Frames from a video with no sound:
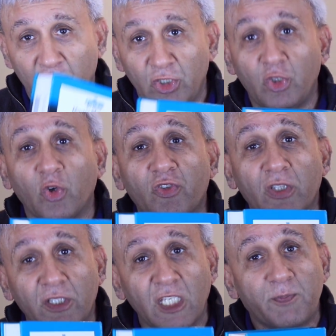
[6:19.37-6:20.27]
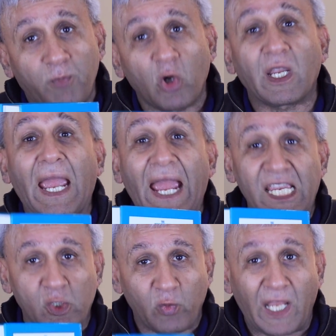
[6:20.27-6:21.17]
use this book
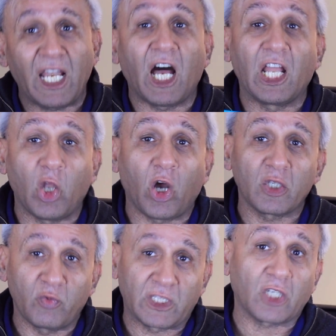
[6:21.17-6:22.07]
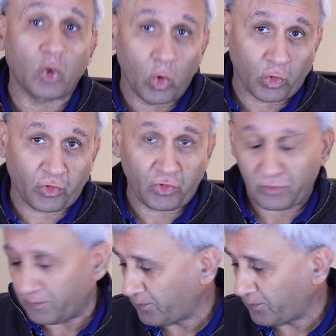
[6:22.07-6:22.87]
as well along with the course.